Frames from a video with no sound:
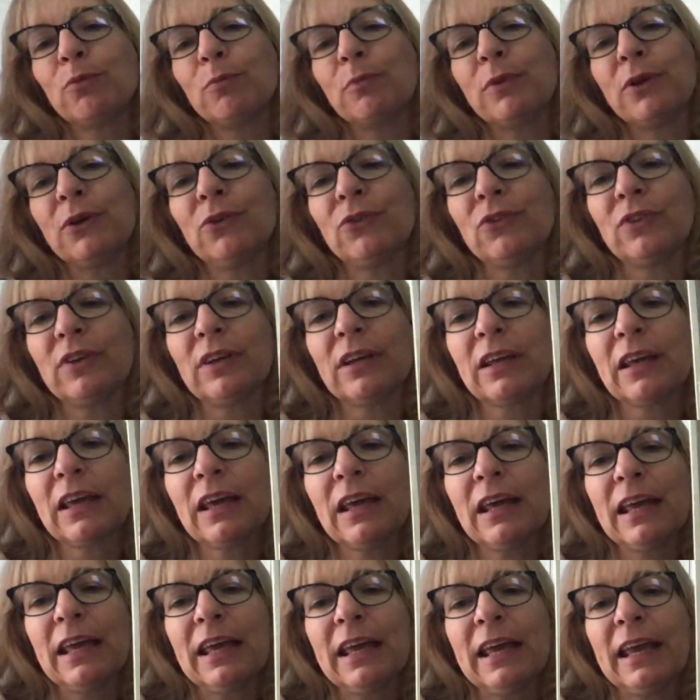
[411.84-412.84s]
music
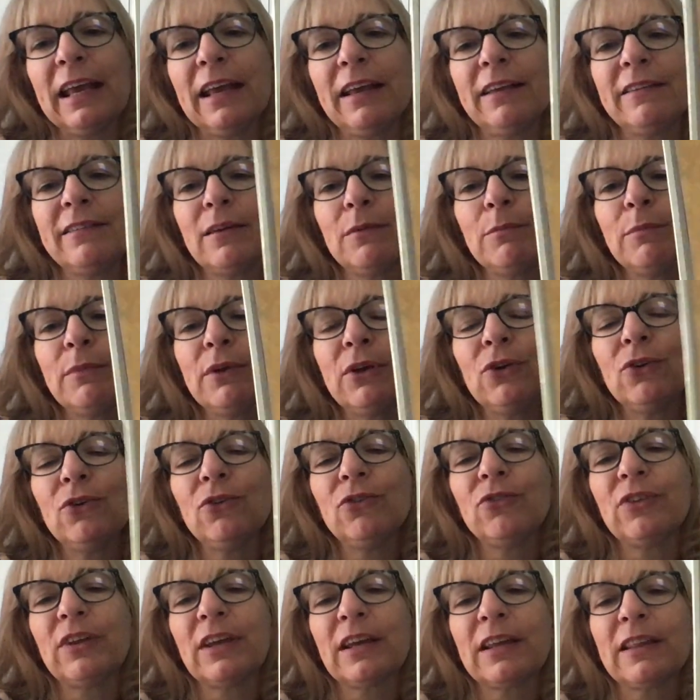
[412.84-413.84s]
is a
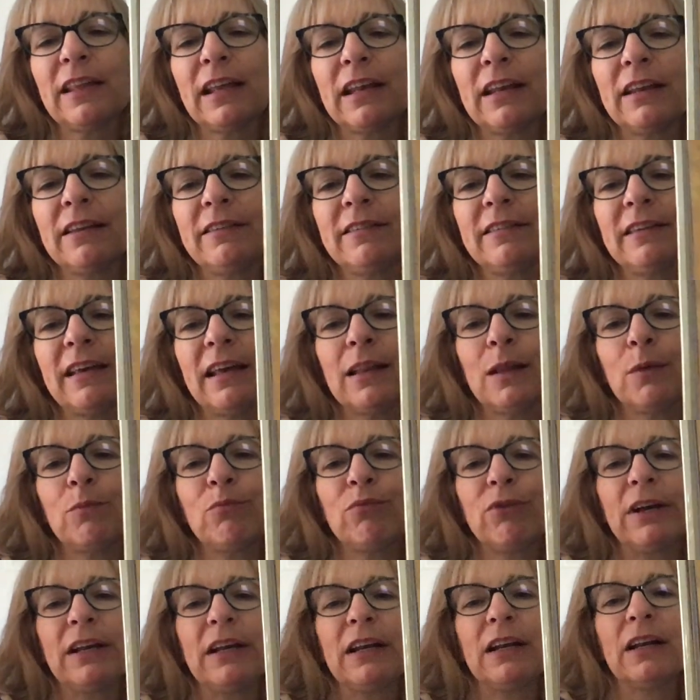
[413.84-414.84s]
music that is
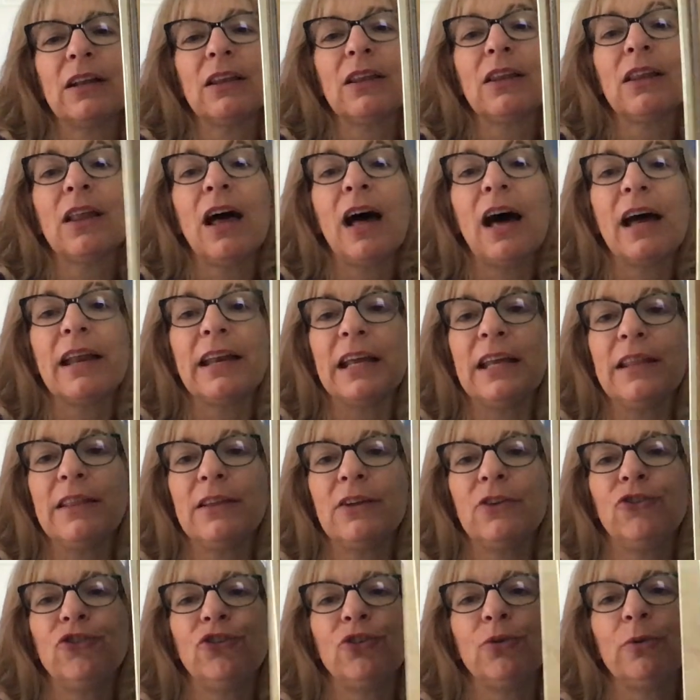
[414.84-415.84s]
celebrated a lot in the
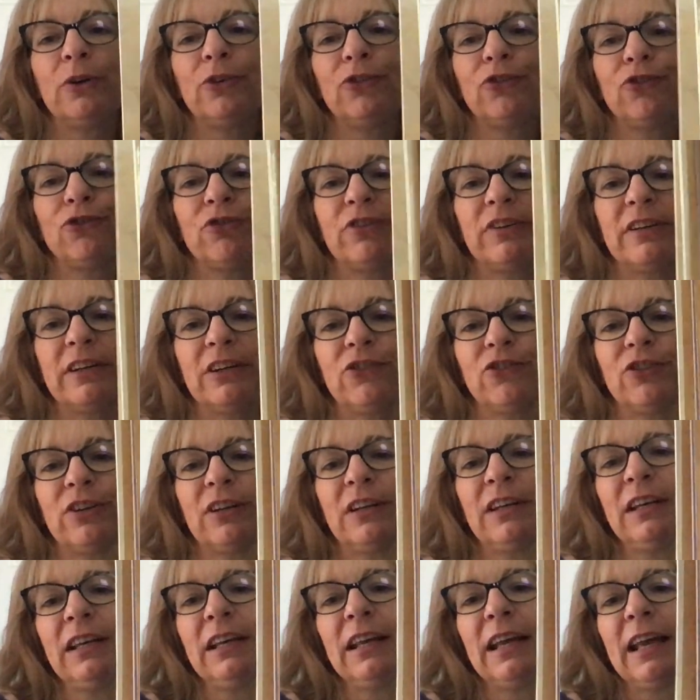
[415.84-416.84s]
Jewish tradition,